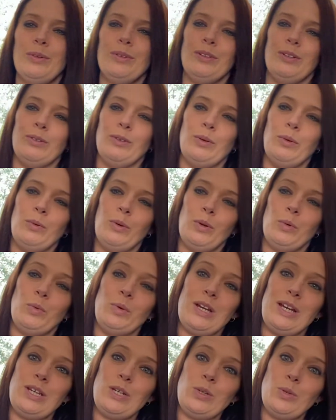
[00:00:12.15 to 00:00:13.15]
you know what
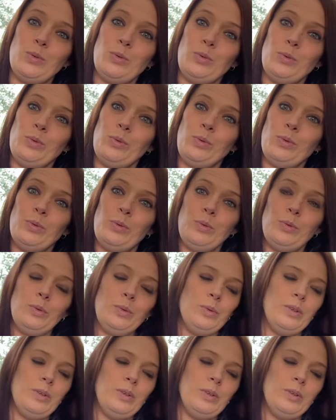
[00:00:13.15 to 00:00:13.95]
we do.